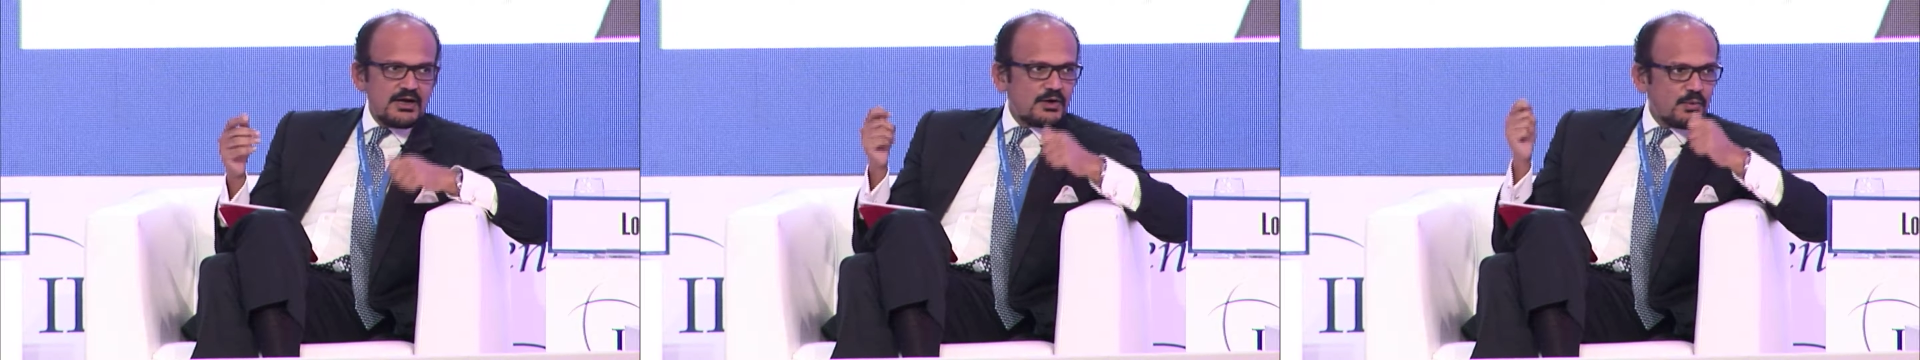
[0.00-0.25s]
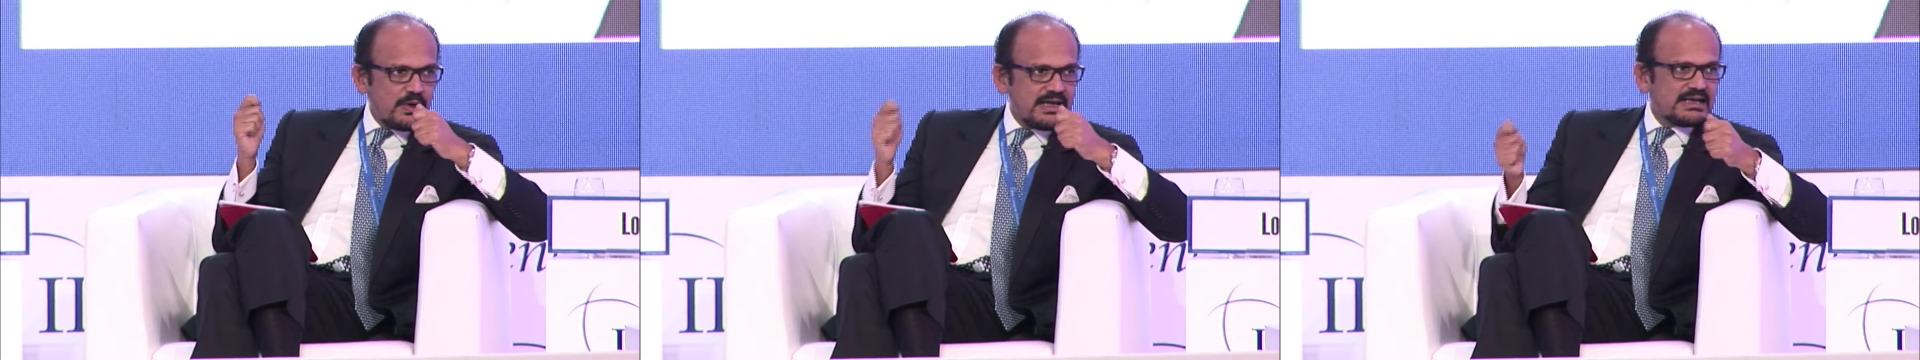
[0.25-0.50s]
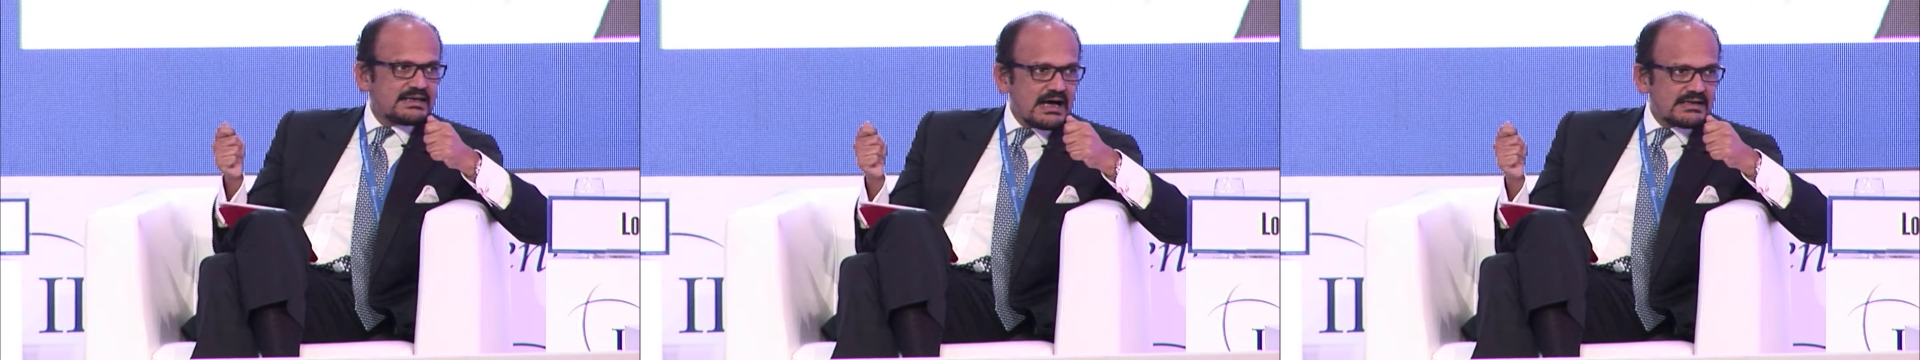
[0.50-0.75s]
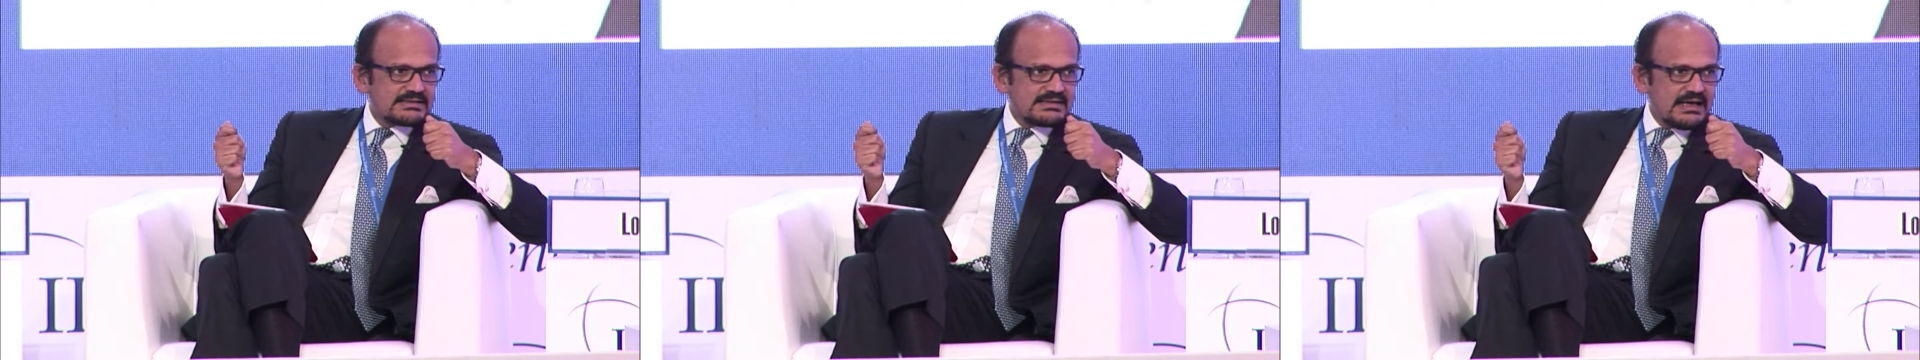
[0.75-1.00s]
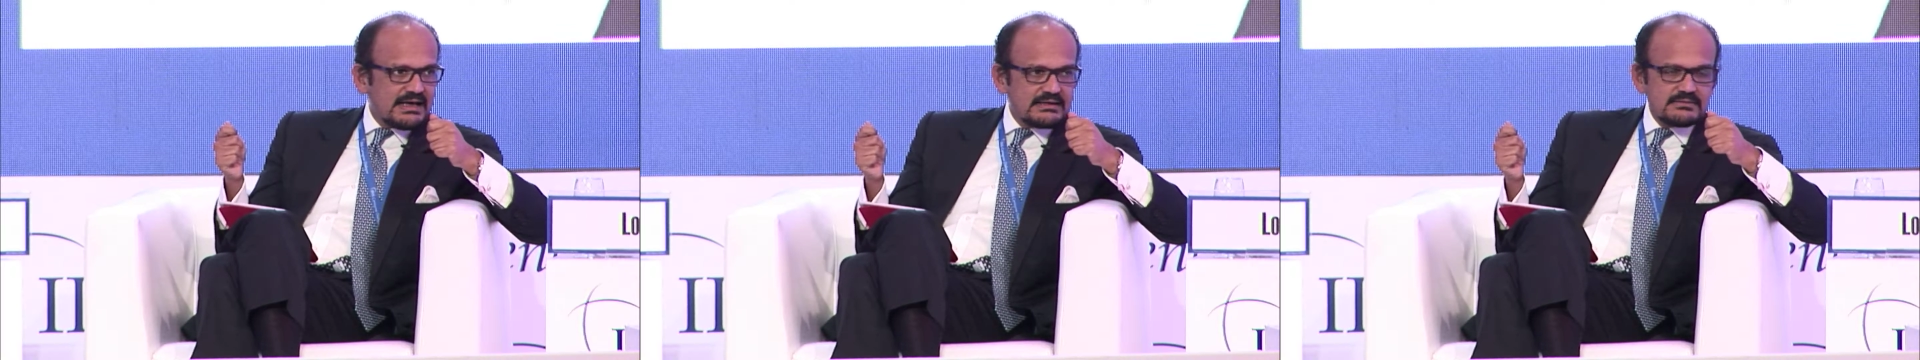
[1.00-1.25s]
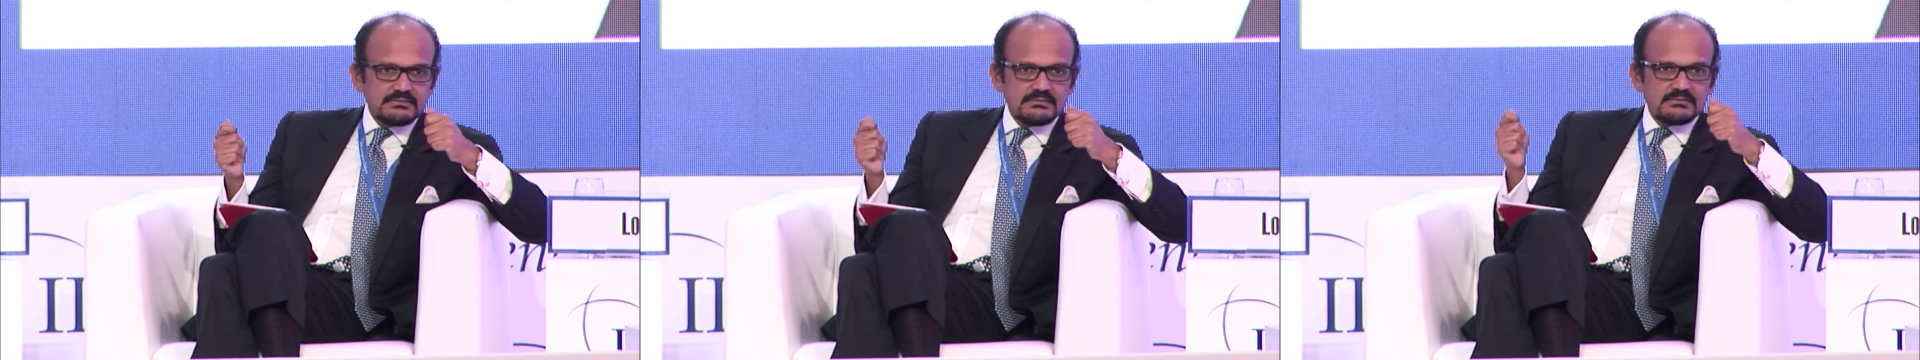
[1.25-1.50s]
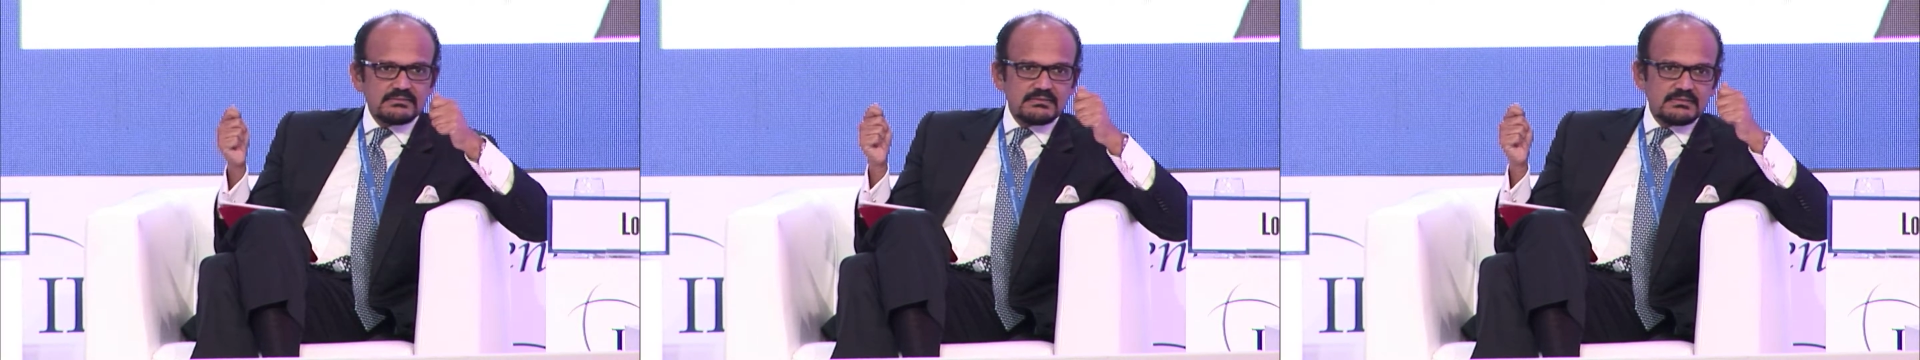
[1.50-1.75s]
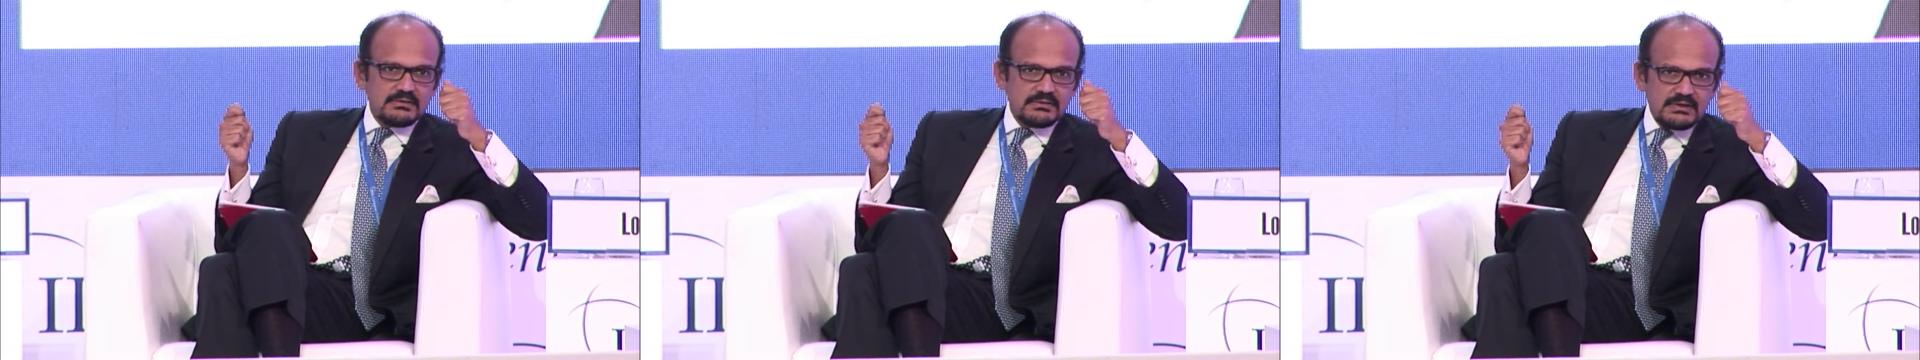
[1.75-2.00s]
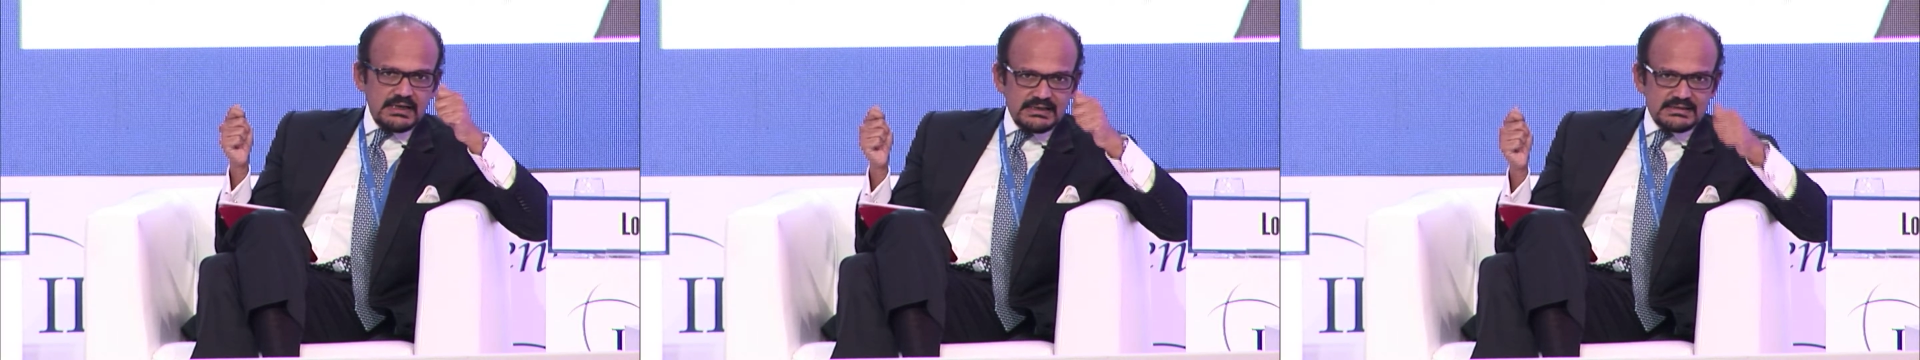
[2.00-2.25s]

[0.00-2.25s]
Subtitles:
We in ASEAN, in